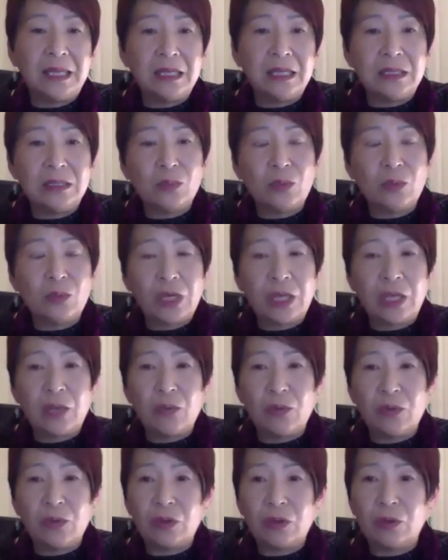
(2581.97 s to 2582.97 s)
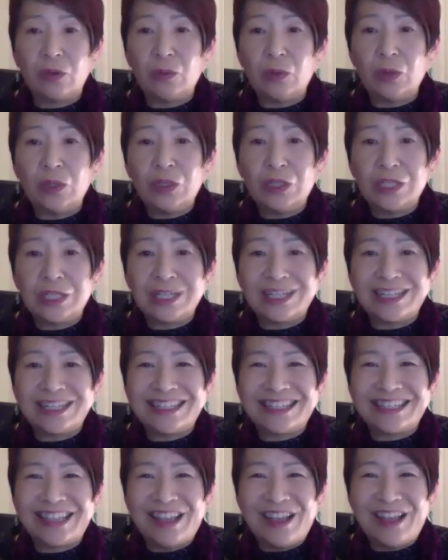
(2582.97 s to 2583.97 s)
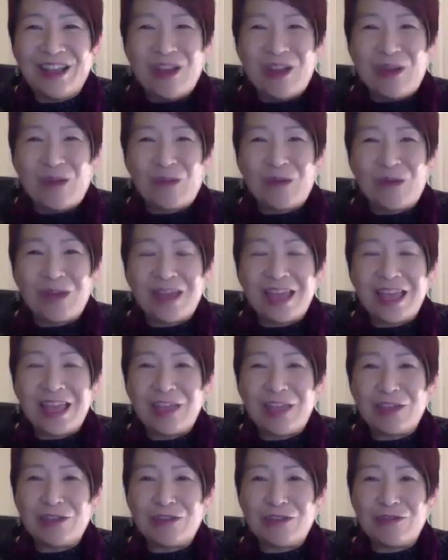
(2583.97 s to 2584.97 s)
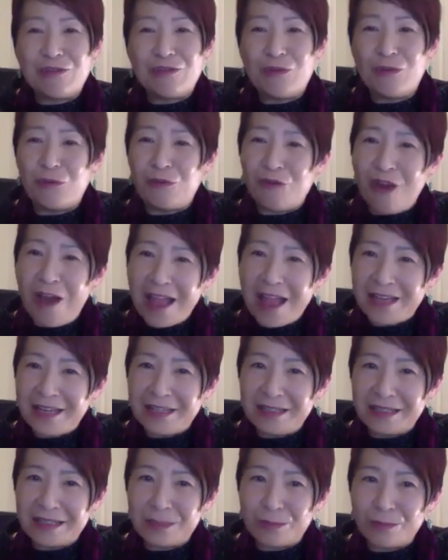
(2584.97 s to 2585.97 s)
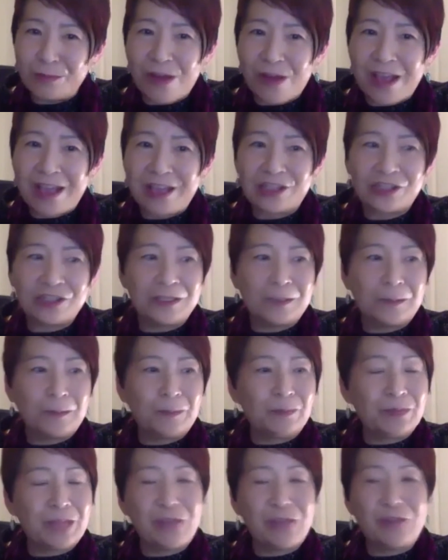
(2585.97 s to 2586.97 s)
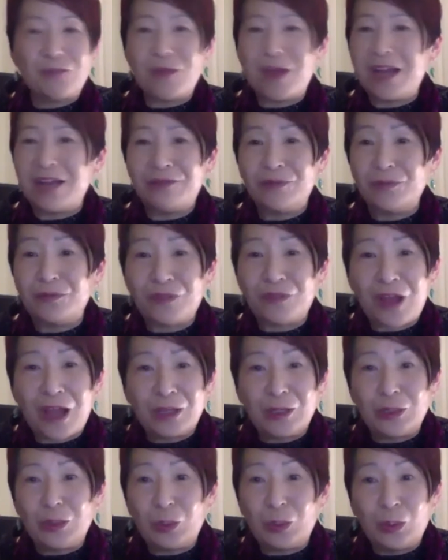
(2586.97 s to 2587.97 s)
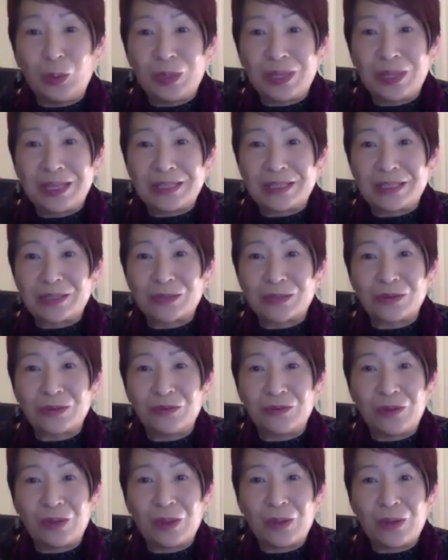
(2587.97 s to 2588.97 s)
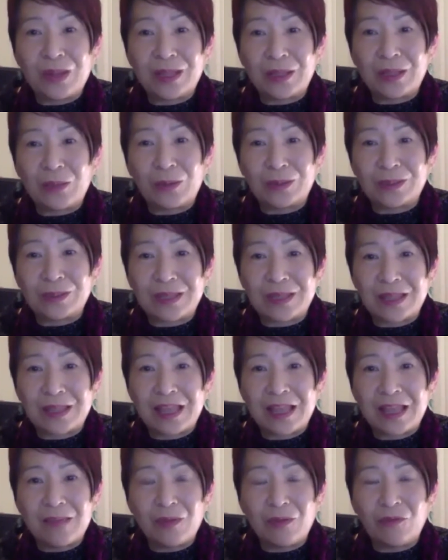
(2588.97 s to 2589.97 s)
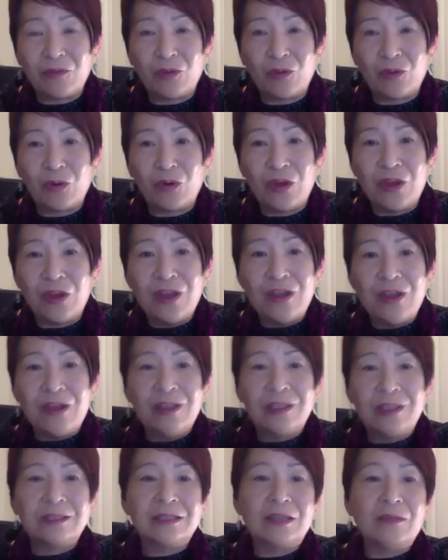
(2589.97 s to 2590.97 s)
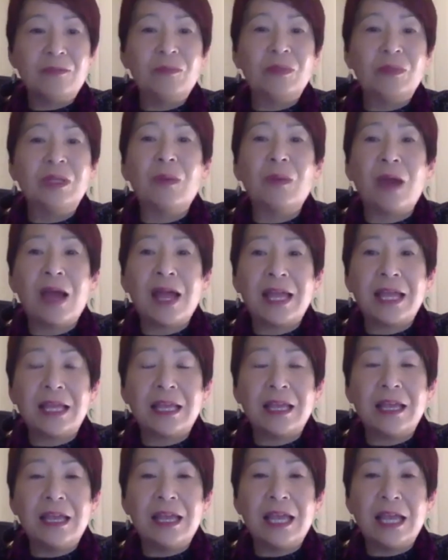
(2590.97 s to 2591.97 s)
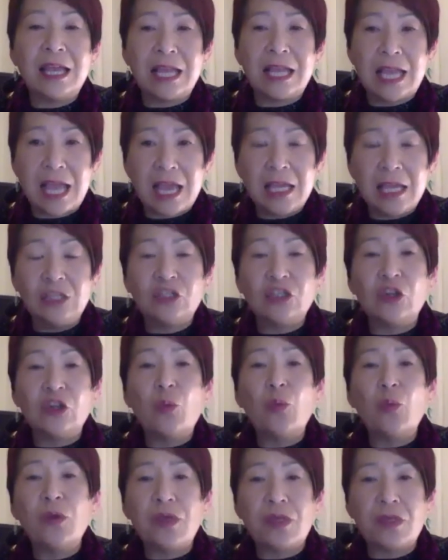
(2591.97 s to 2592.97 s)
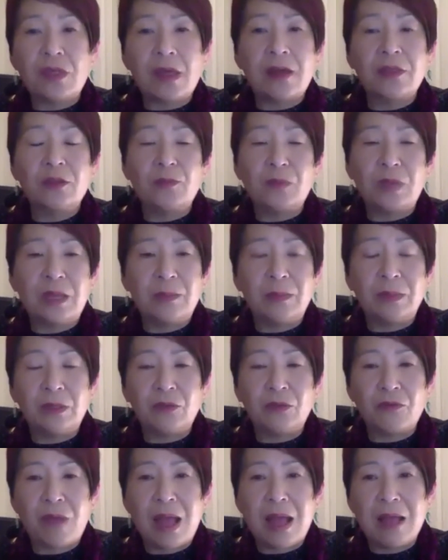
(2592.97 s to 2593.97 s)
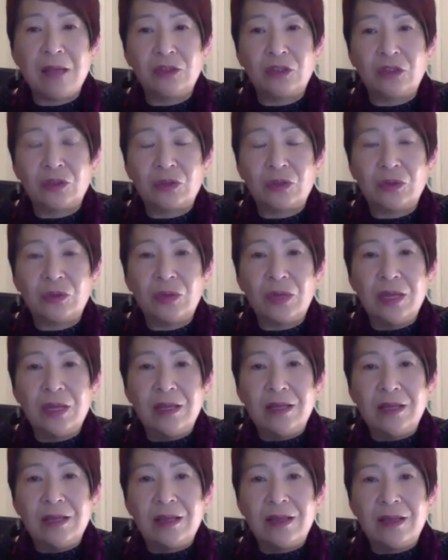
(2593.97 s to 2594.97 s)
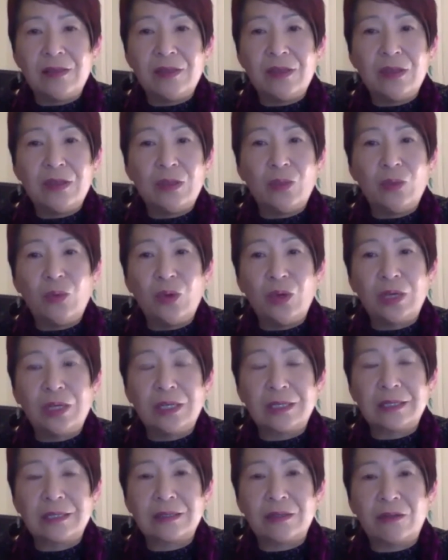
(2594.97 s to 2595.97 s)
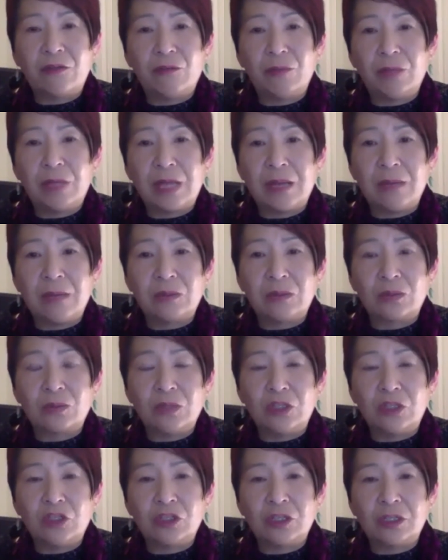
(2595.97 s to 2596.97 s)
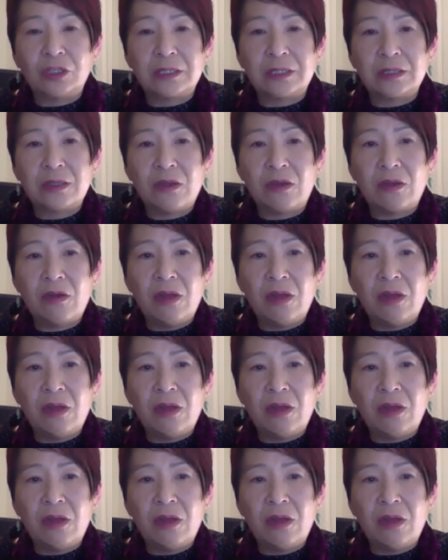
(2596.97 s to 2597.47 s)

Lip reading: is working with communities where you'll find inspiration, and you might even find an audience or a following that wasn't there before, simply by engaging with other people around you. And then the work itself becomes richer. So,